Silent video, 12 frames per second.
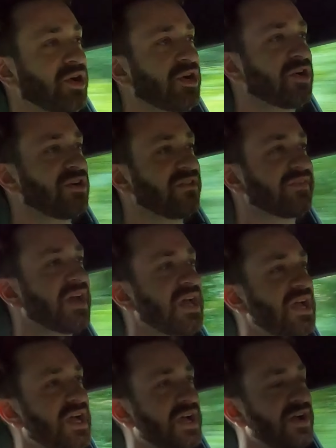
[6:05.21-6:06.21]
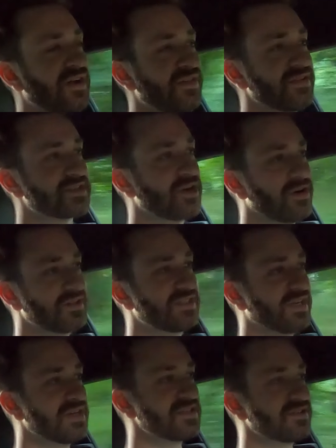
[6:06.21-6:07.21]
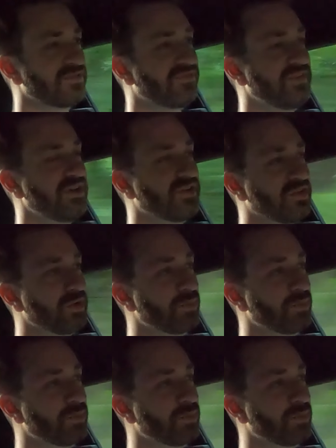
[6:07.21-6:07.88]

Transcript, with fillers: curve, this car does feel